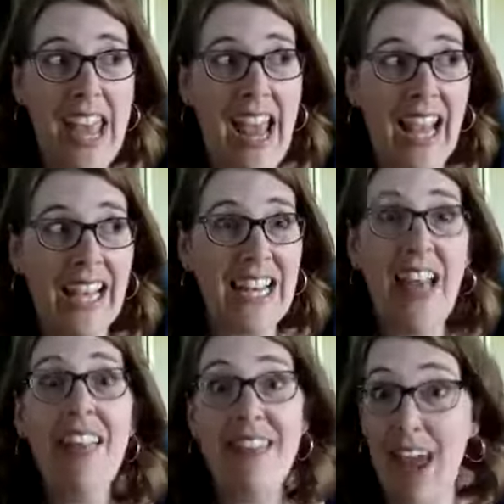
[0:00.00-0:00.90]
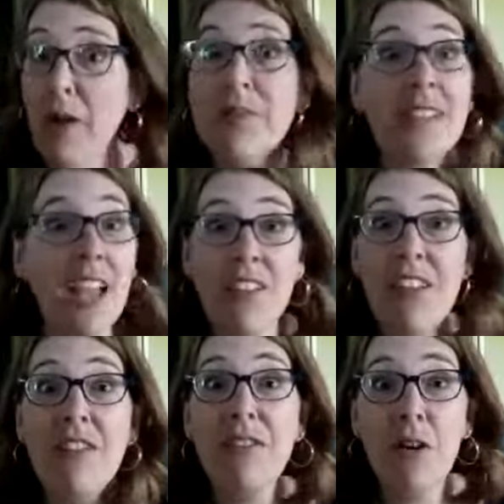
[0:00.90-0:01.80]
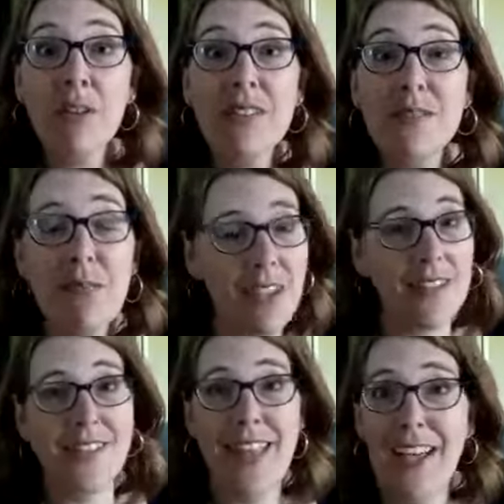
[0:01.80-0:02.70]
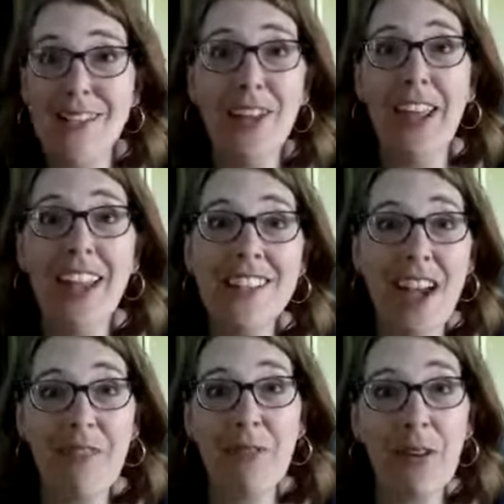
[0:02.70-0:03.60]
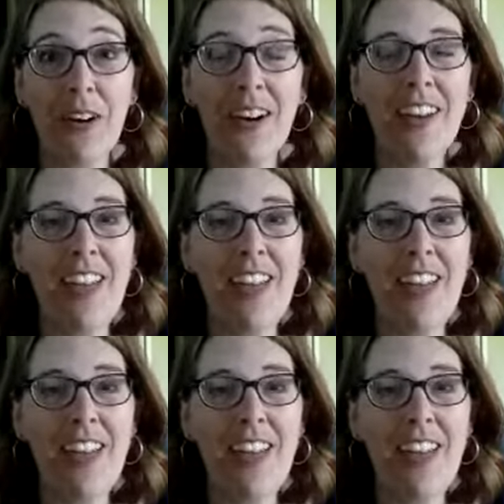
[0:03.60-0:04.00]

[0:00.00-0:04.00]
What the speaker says: And that was kind of it, folks, because that's all I had time for.